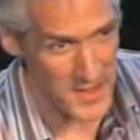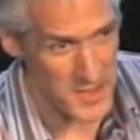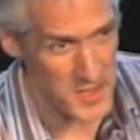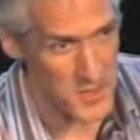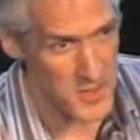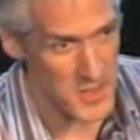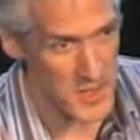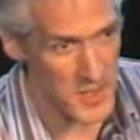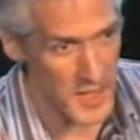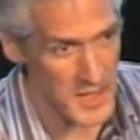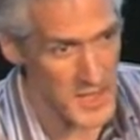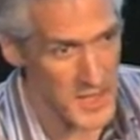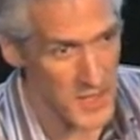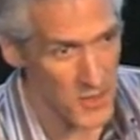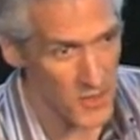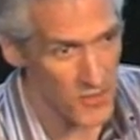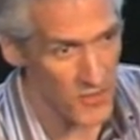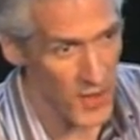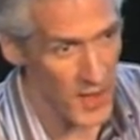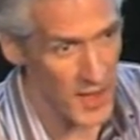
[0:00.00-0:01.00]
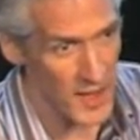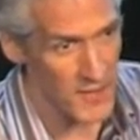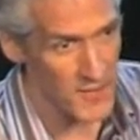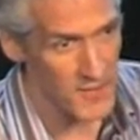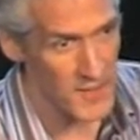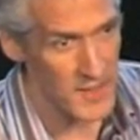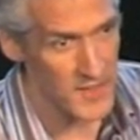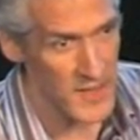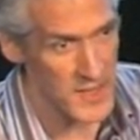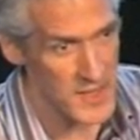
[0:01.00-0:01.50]
This was in 1905,
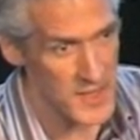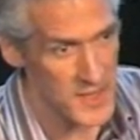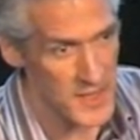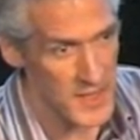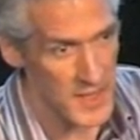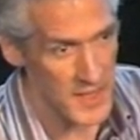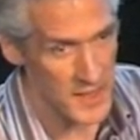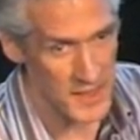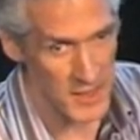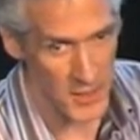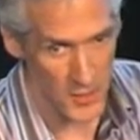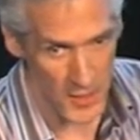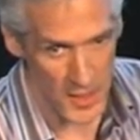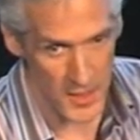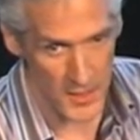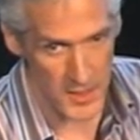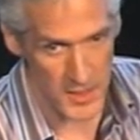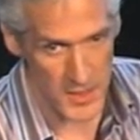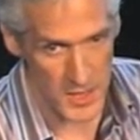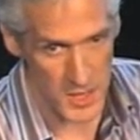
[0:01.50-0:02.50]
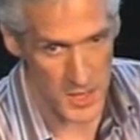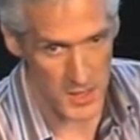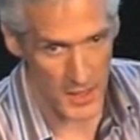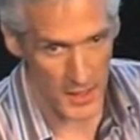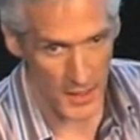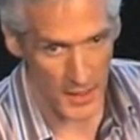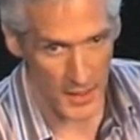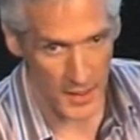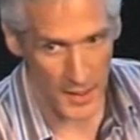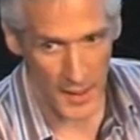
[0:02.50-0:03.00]
he invented the, you know, air
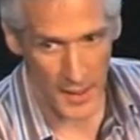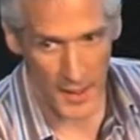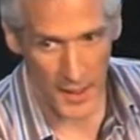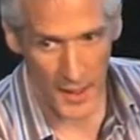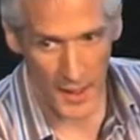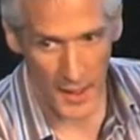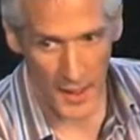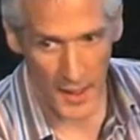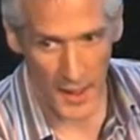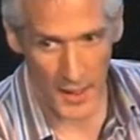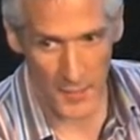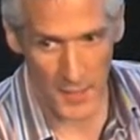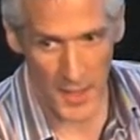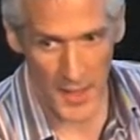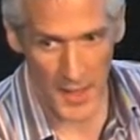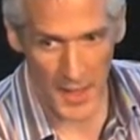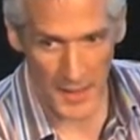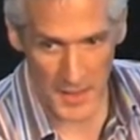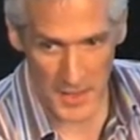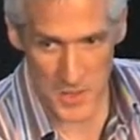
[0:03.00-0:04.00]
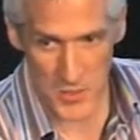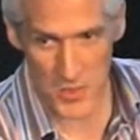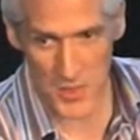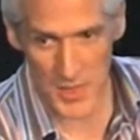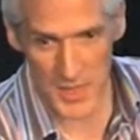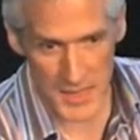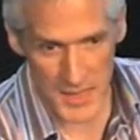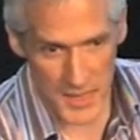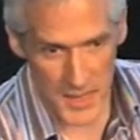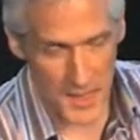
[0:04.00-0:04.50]
conditioning. Um, and this
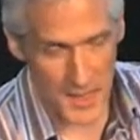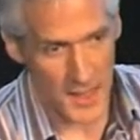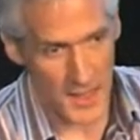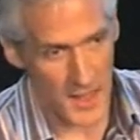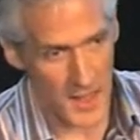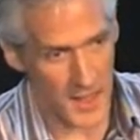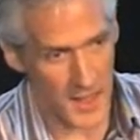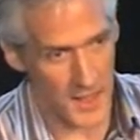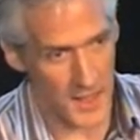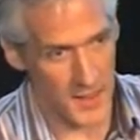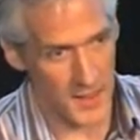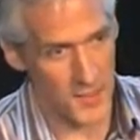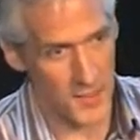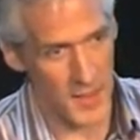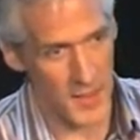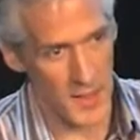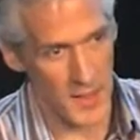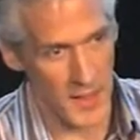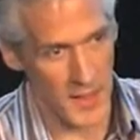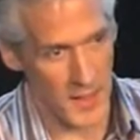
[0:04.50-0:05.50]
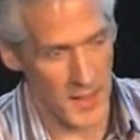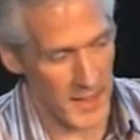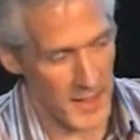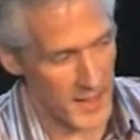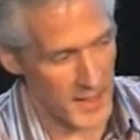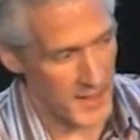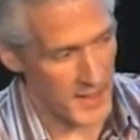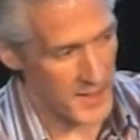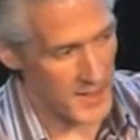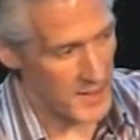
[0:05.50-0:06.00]
really, uh,
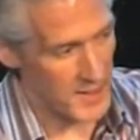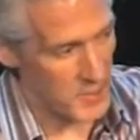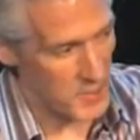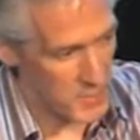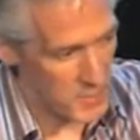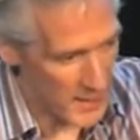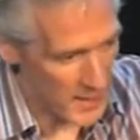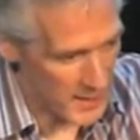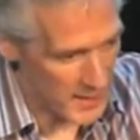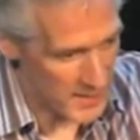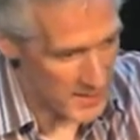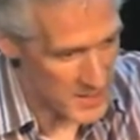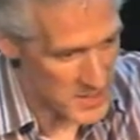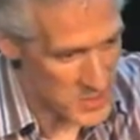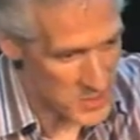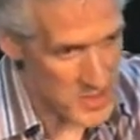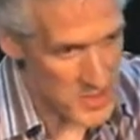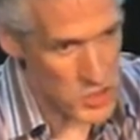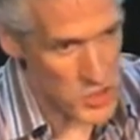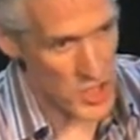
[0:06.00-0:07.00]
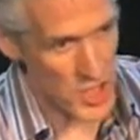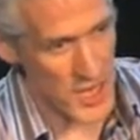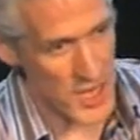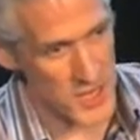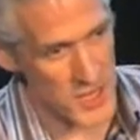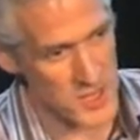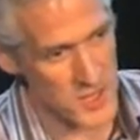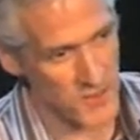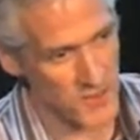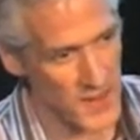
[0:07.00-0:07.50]
uh, this really
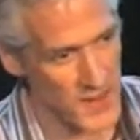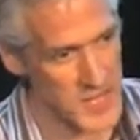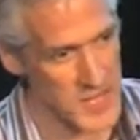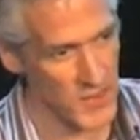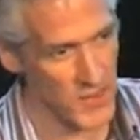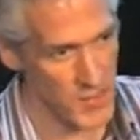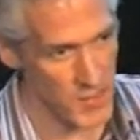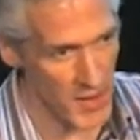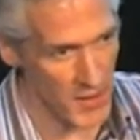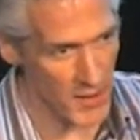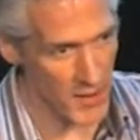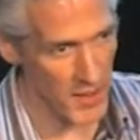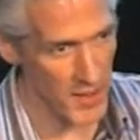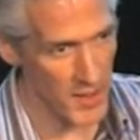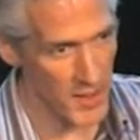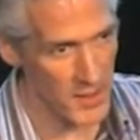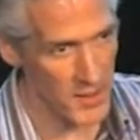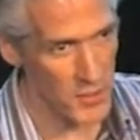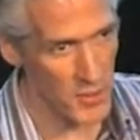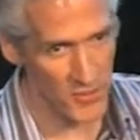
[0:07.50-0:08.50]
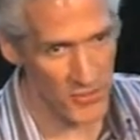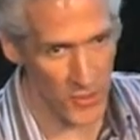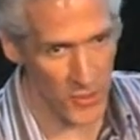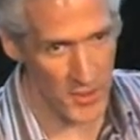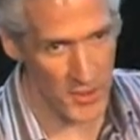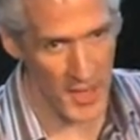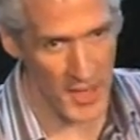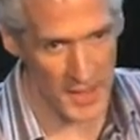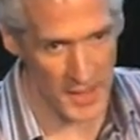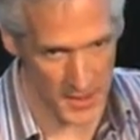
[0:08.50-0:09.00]
changed the face of America. Before
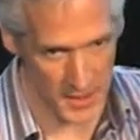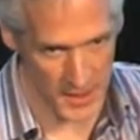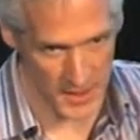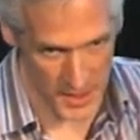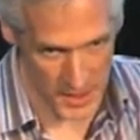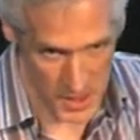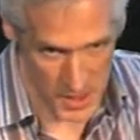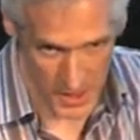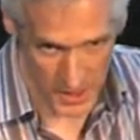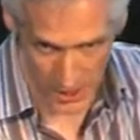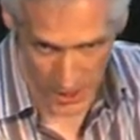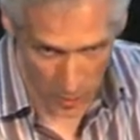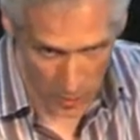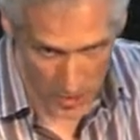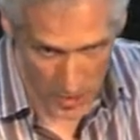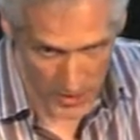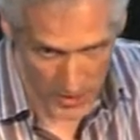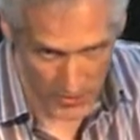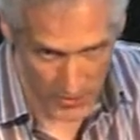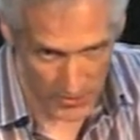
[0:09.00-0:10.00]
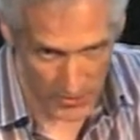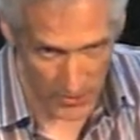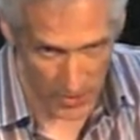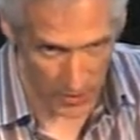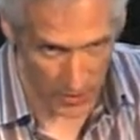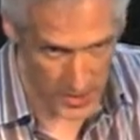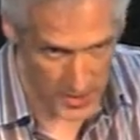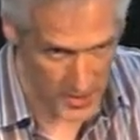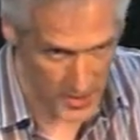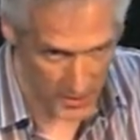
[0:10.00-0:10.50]
they had air conditioning, nobody lived in
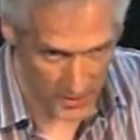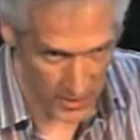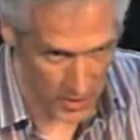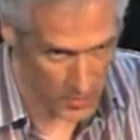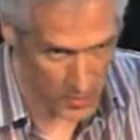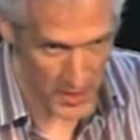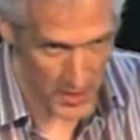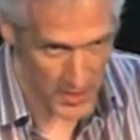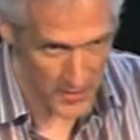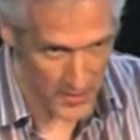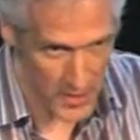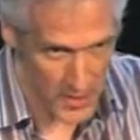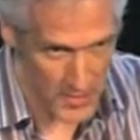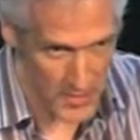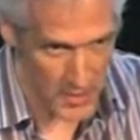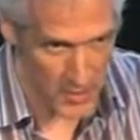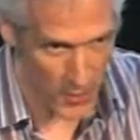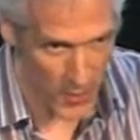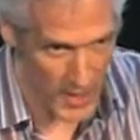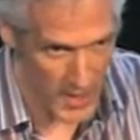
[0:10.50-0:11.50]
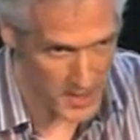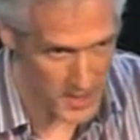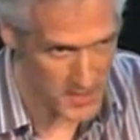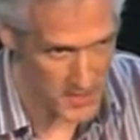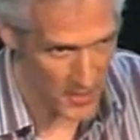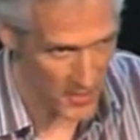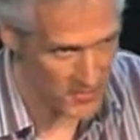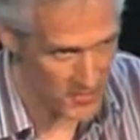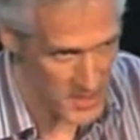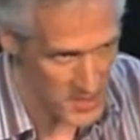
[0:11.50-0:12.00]
Florida. Nobody lived in the Midwest,
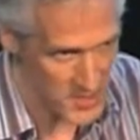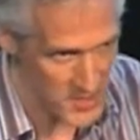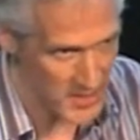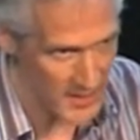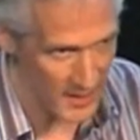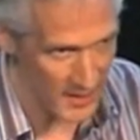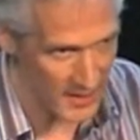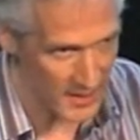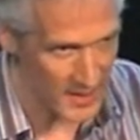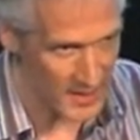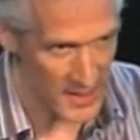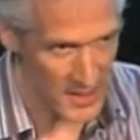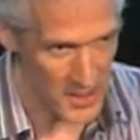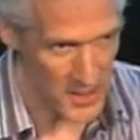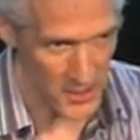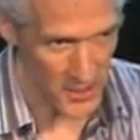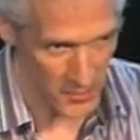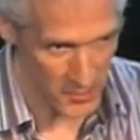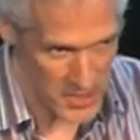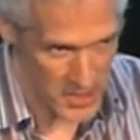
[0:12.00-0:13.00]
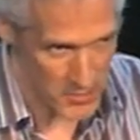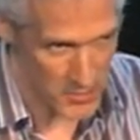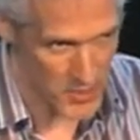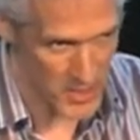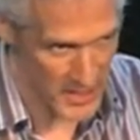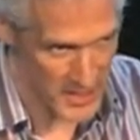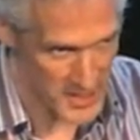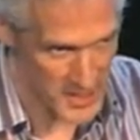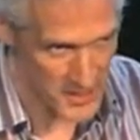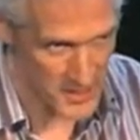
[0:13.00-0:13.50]
roughly speaking. You know, it was
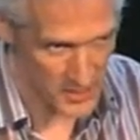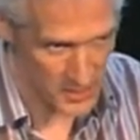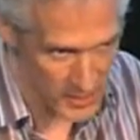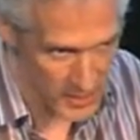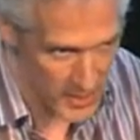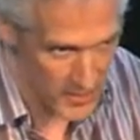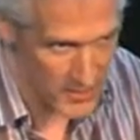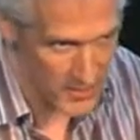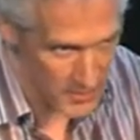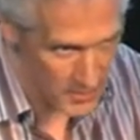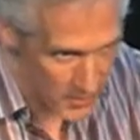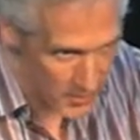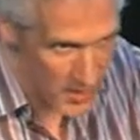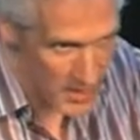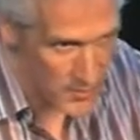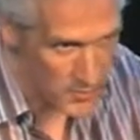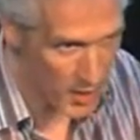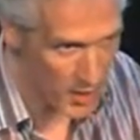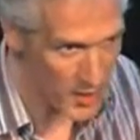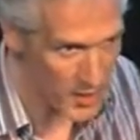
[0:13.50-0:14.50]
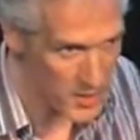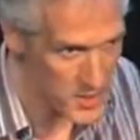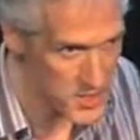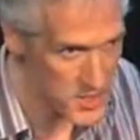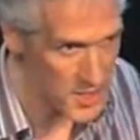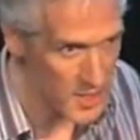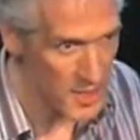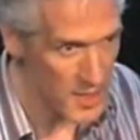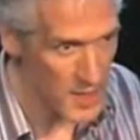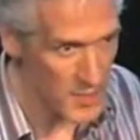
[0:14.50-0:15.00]
impractical to live in great parts
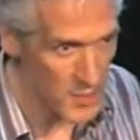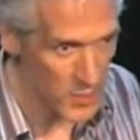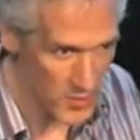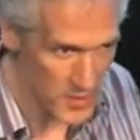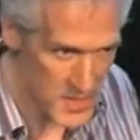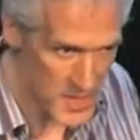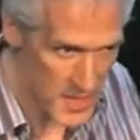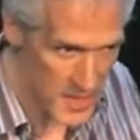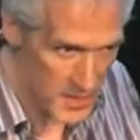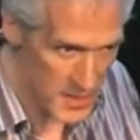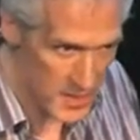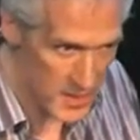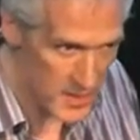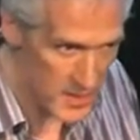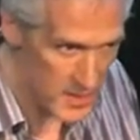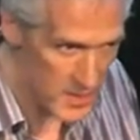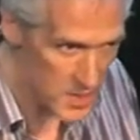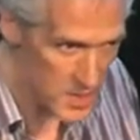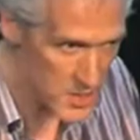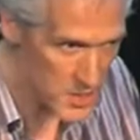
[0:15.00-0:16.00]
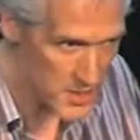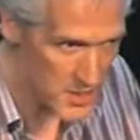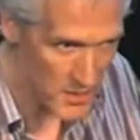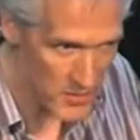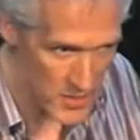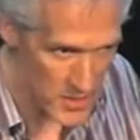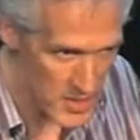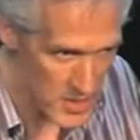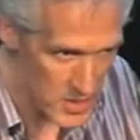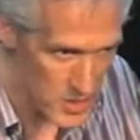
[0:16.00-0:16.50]
but once they had air conditioning, it
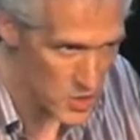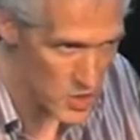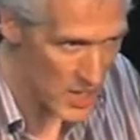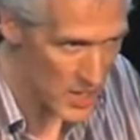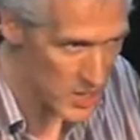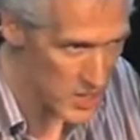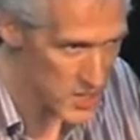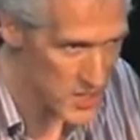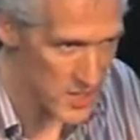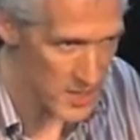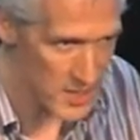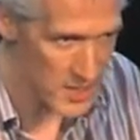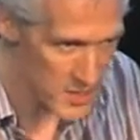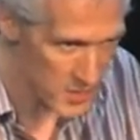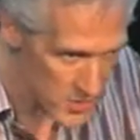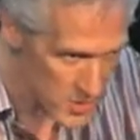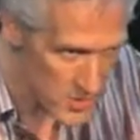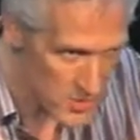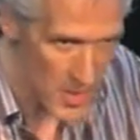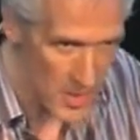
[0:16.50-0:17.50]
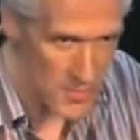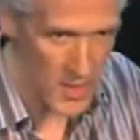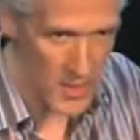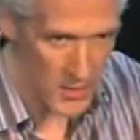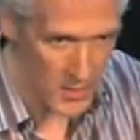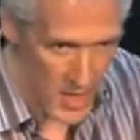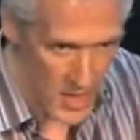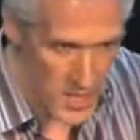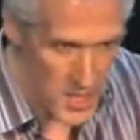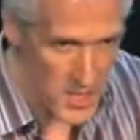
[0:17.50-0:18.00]
really changed things. There was great
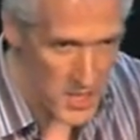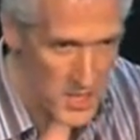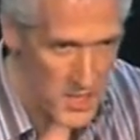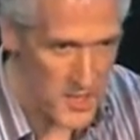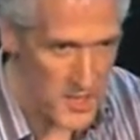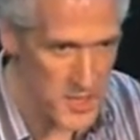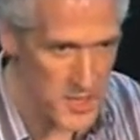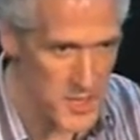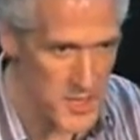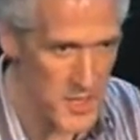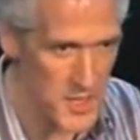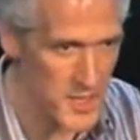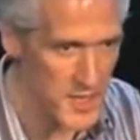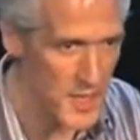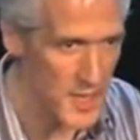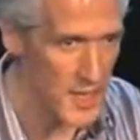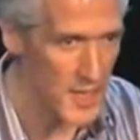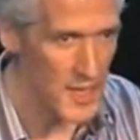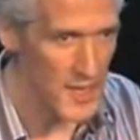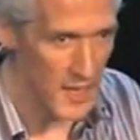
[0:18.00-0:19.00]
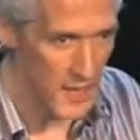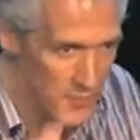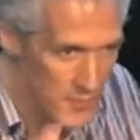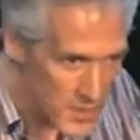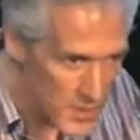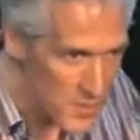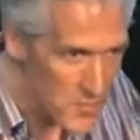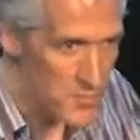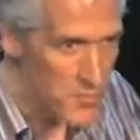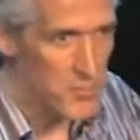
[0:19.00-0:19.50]
migrations, and it
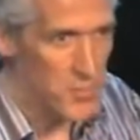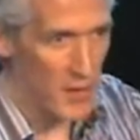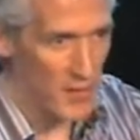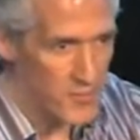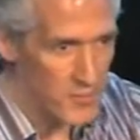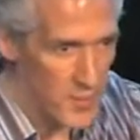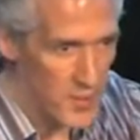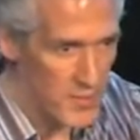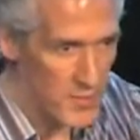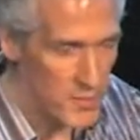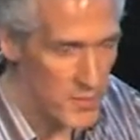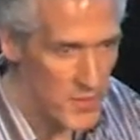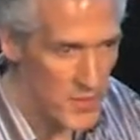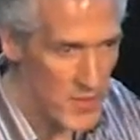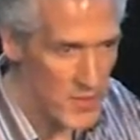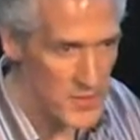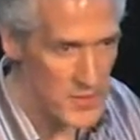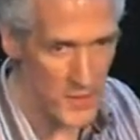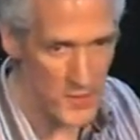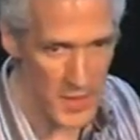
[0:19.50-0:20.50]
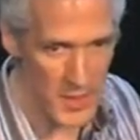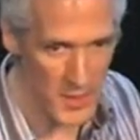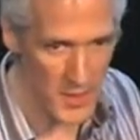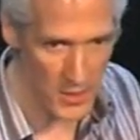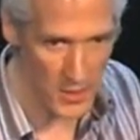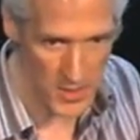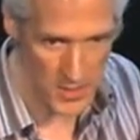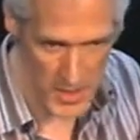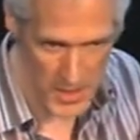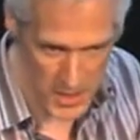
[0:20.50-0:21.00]
really buffed, beefed up the
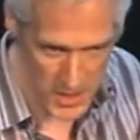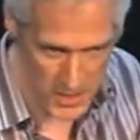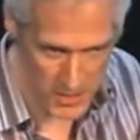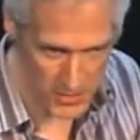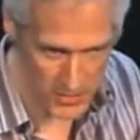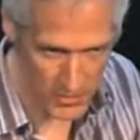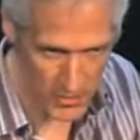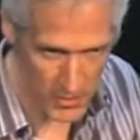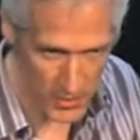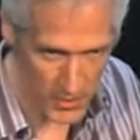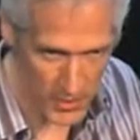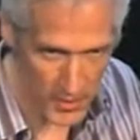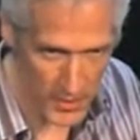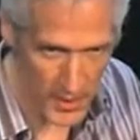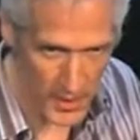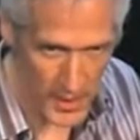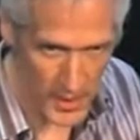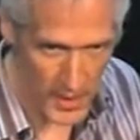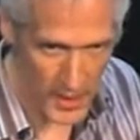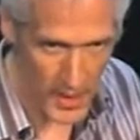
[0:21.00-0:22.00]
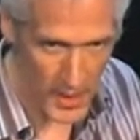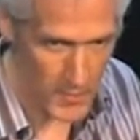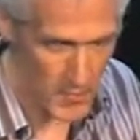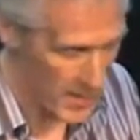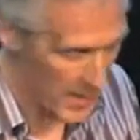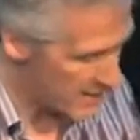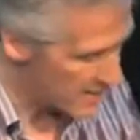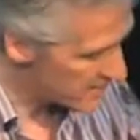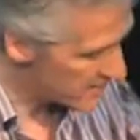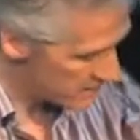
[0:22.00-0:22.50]
economy and so forth. Um,
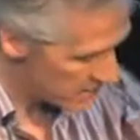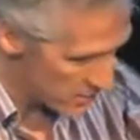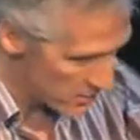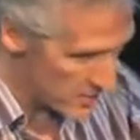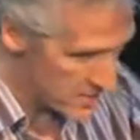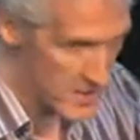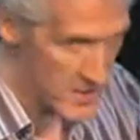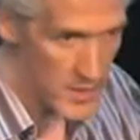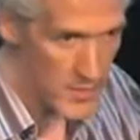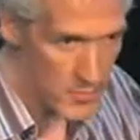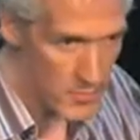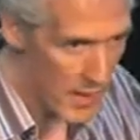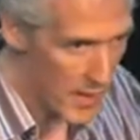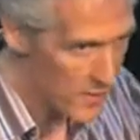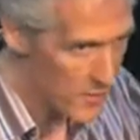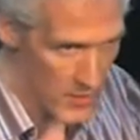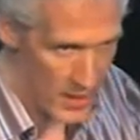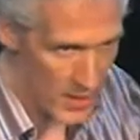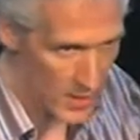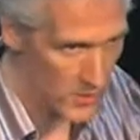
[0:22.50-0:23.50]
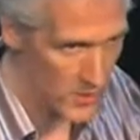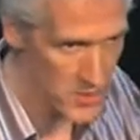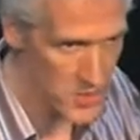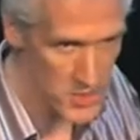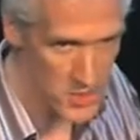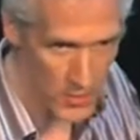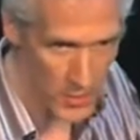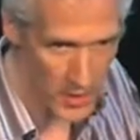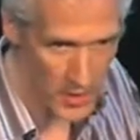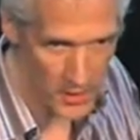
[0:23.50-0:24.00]
and you know, it's had impact right across
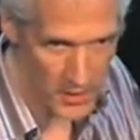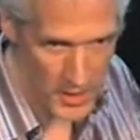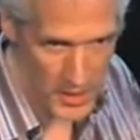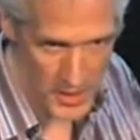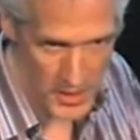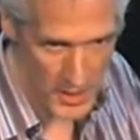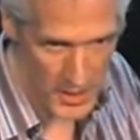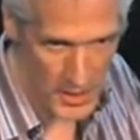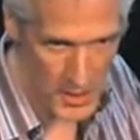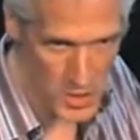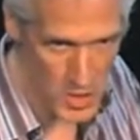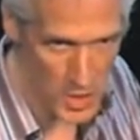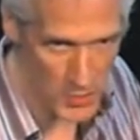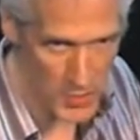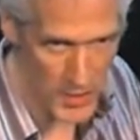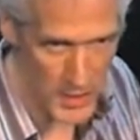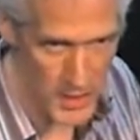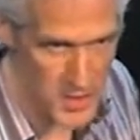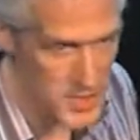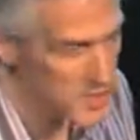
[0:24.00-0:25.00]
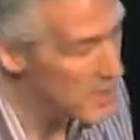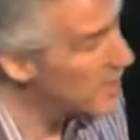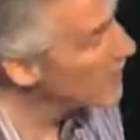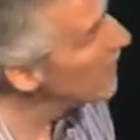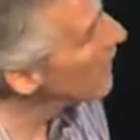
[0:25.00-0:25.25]
the world in, in the tropics.